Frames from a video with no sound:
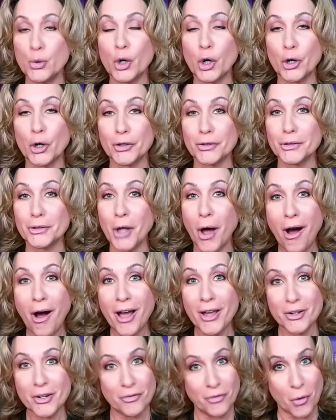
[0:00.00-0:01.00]
hurt
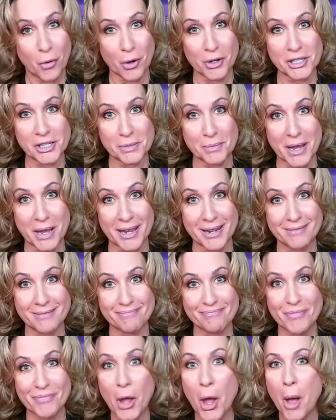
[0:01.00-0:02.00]
law enforcement,
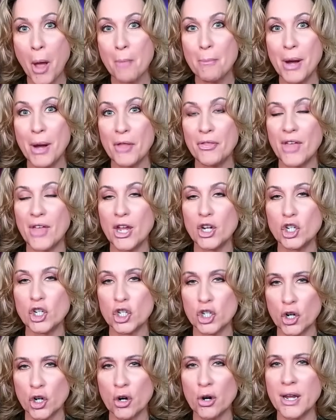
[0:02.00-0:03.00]
but they
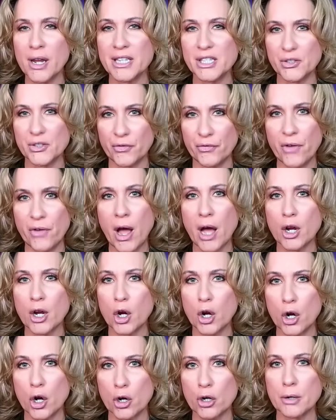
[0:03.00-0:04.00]
sure as fuck
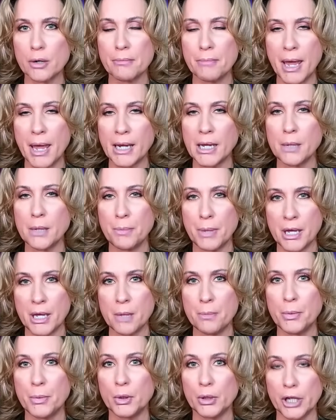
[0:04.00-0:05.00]
hurt many
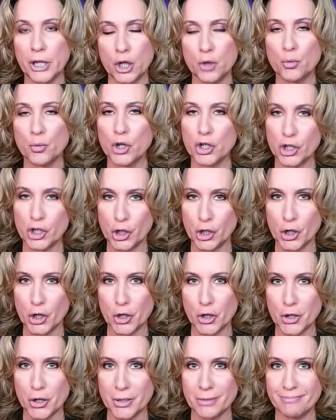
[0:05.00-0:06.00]
people in
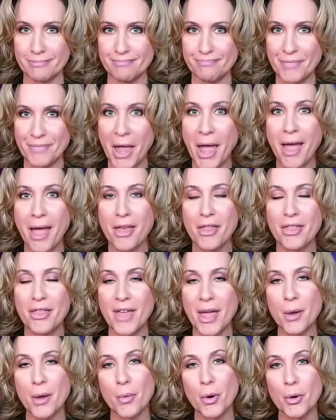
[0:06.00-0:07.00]
return.
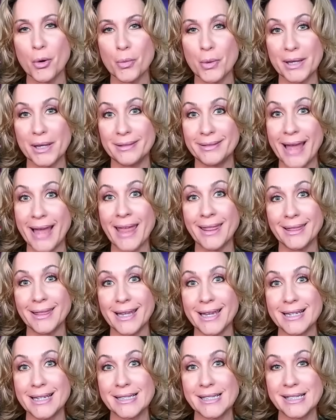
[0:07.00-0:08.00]
They were
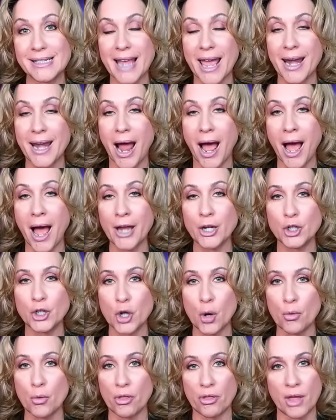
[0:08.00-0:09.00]
relentless, and I
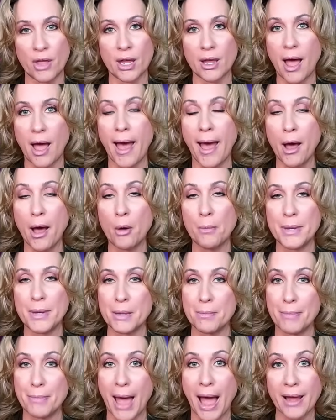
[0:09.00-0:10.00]
don't think I'll
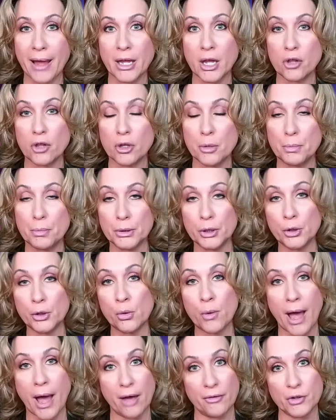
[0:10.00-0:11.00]
be backing the
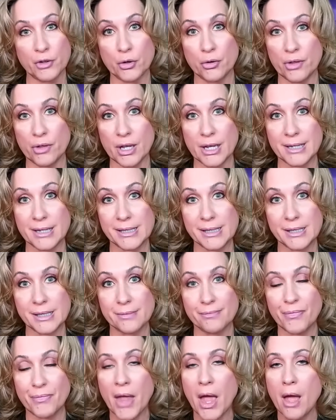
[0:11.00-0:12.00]
blue after this.
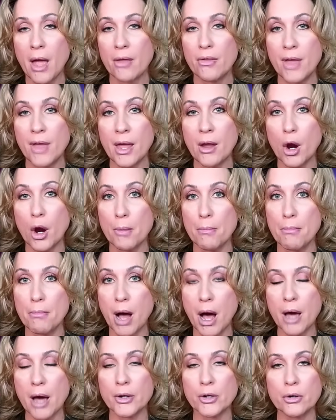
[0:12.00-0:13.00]
They are
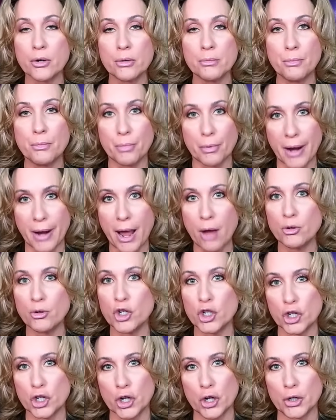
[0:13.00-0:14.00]
modern brown
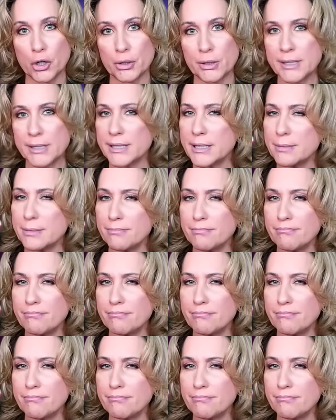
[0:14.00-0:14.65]
shirts.